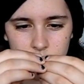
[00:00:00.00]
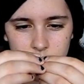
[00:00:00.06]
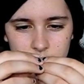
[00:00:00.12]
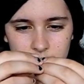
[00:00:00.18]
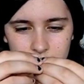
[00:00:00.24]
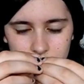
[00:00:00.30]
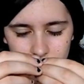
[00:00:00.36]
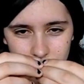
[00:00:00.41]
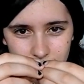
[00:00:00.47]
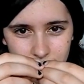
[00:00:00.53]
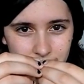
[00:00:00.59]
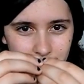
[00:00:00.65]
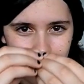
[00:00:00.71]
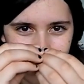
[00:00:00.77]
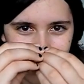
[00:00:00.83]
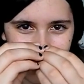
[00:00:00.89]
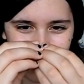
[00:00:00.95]
Still, they're
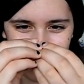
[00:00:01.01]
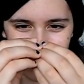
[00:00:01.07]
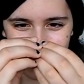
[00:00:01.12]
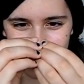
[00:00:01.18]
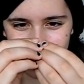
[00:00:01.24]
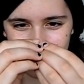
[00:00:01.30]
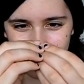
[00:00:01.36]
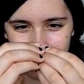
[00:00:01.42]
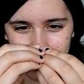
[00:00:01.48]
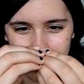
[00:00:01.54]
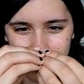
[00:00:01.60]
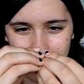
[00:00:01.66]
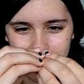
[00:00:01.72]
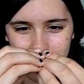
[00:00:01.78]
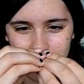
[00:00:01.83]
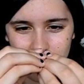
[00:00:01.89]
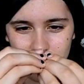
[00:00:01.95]
not recommended
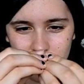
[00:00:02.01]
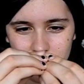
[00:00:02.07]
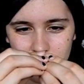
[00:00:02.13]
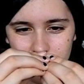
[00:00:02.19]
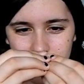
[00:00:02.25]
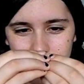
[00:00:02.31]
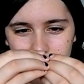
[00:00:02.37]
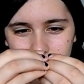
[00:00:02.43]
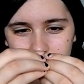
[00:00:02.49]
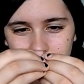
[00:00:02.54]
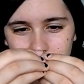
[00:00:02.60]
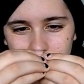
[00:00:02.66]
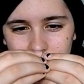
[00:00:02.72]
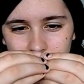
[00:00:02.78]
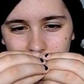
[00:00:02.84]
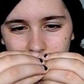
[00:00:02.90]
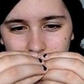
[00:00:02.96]
for children younger
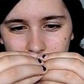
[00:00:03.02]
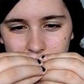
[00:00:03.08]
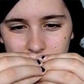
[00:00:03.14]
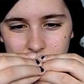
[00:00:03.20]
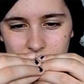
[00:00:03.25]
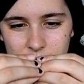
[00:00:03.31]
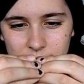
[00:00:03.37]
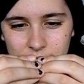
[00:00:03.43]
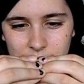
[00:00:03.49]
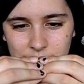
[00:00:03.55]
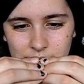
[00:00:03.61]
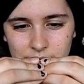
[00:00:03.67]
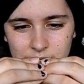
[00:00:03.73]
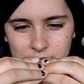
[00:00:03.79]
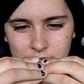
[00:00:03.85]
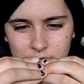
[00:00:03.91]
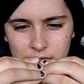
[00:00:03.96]
than 3, but
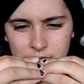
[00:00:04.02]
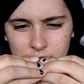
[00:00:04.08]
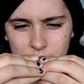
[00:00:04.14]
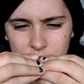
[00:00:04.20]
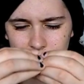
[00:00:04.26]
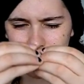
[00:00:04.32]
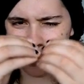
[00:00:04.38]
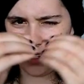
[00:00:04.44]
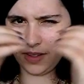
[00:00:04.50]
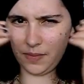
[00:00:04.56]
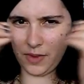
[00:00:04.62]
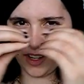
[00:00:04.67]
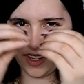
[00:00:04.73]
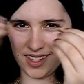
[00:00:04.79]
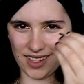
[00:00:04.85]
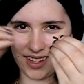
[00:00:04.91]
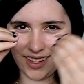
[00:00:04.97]
once you
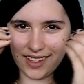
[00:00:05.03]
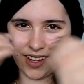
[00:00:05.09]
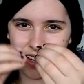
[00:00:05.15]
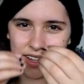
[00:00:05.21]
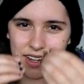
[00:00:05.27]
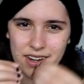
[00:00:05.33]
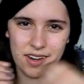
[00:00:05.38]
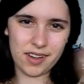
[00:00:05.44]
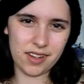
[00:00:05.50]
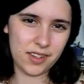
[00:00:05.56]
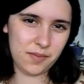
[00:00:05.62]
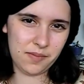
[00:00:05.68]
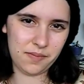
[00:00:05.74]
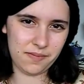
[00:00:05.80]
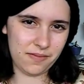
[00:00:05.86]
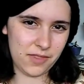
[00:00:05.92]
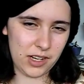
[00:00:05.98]
press these on here, it's
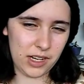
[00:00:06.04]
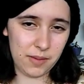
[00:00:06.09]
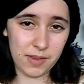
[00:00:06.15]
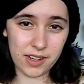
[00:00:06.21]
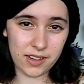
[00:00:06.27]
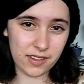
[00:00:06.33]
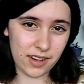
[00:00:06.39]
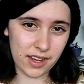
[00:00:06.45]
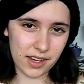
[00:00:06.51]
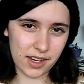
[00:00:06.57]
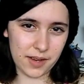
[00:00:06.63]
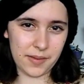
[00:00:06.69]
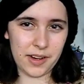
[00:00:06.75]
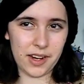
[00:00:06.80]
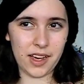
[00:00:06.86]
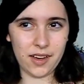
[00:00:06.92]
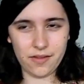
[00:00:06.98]
pretty much not
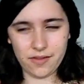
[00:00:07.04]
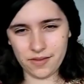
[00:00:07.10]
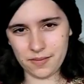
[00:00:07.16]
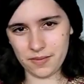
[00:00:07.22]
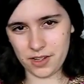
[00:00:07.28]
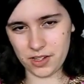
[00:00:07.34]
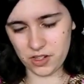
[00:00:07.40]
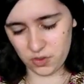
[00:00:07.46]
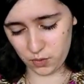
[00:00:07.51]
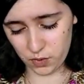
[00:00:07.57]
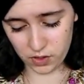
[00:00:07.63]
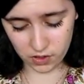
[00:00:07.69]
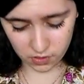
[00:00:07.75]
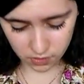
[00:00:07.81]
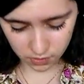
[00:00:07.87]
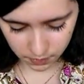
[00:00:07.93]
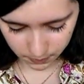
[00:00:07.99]
coming off, which is
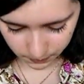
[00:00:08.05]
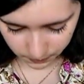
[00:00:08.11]
pretty cool.